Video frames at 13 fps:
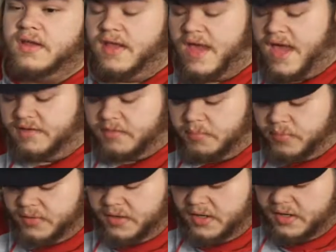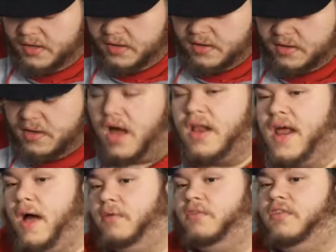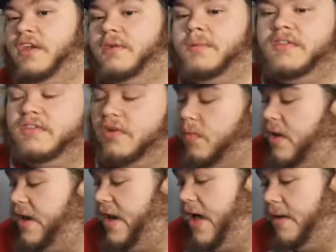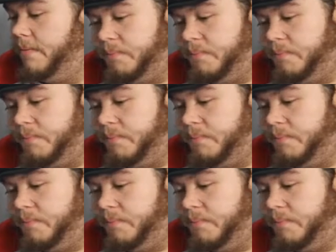it has a pre cutout sequence and whatnot.